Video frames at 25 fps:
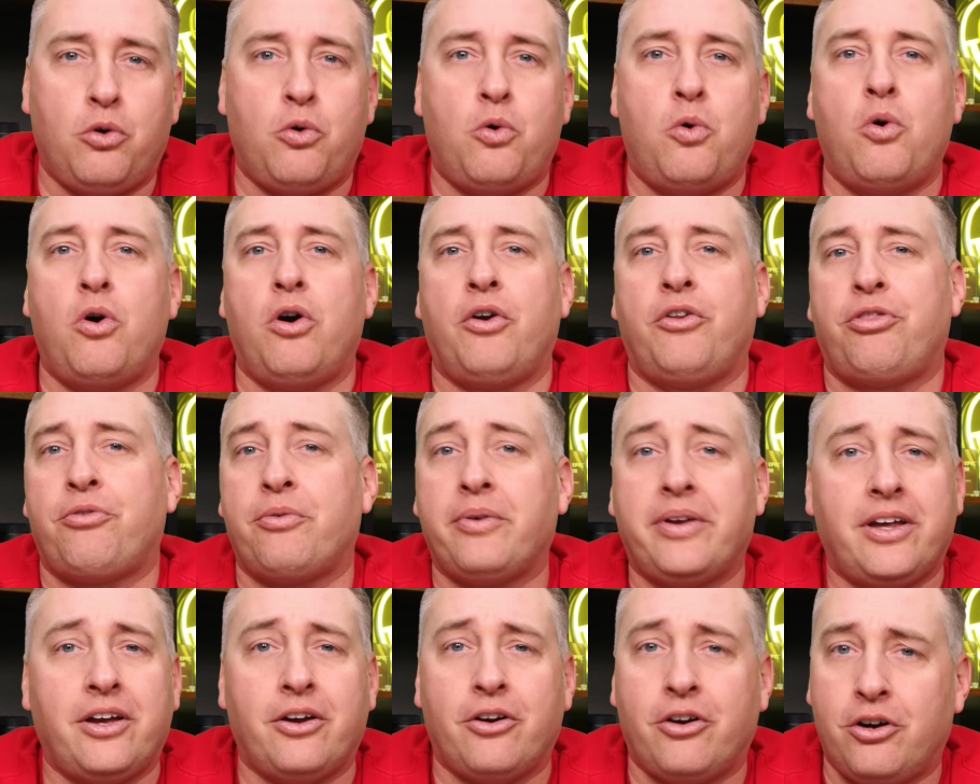core
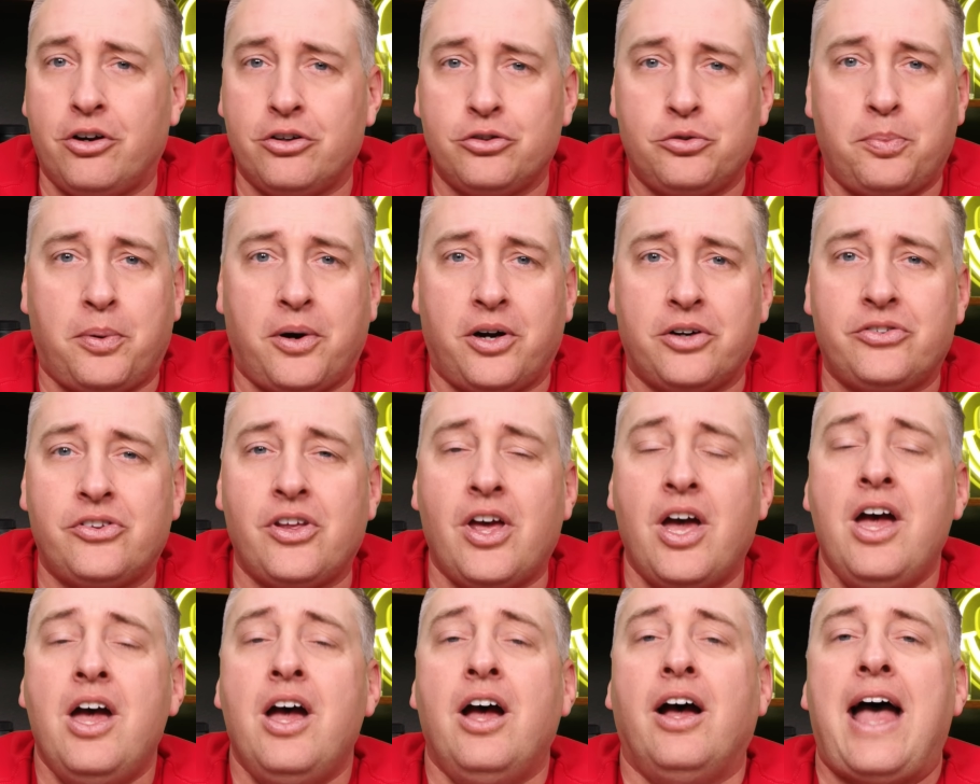3 gigahertz parts
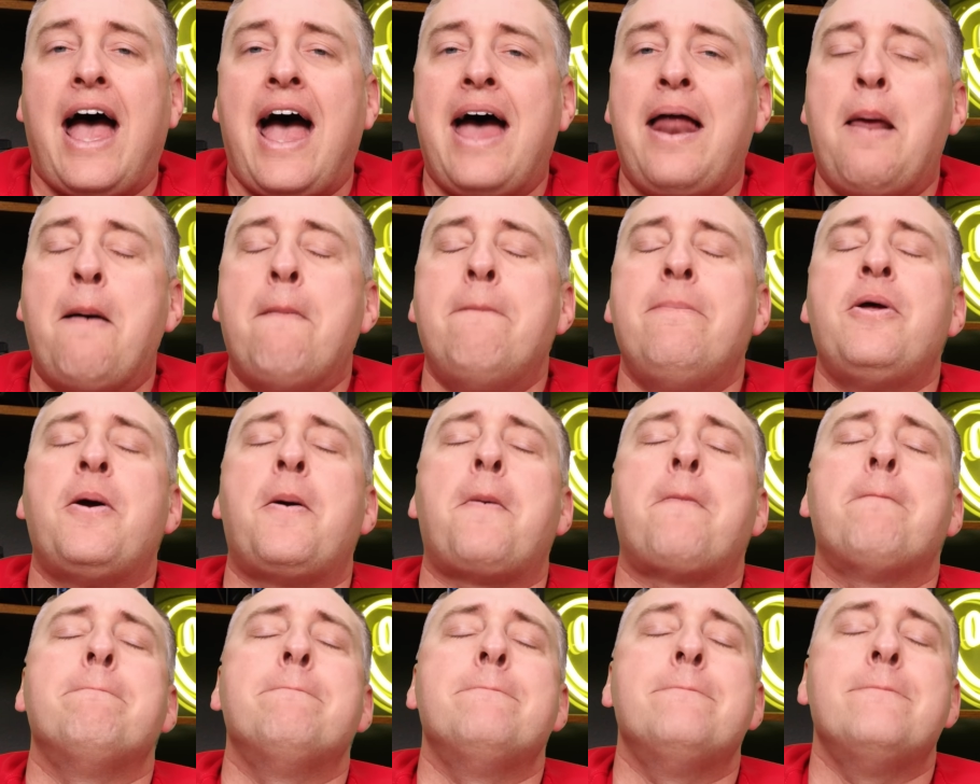at
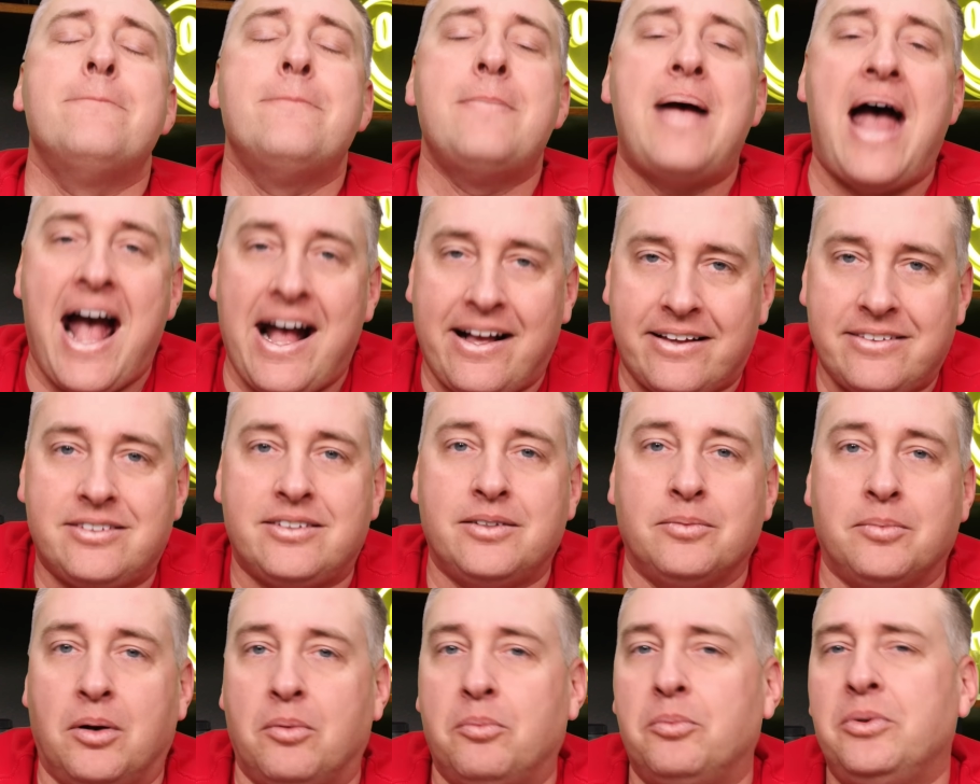their
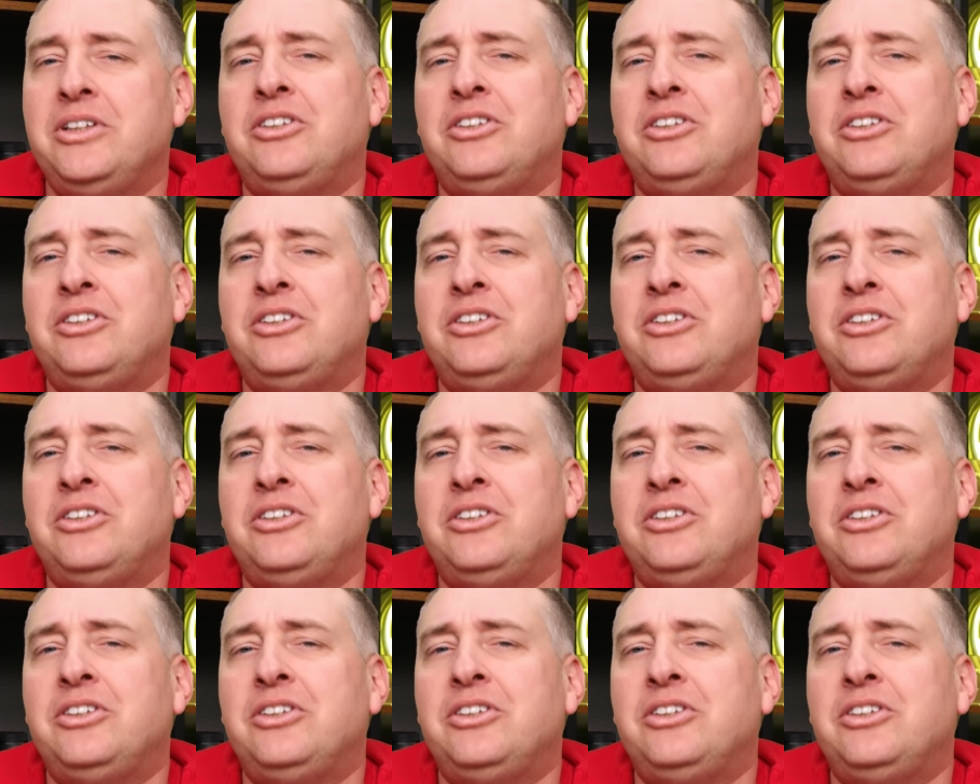maximum.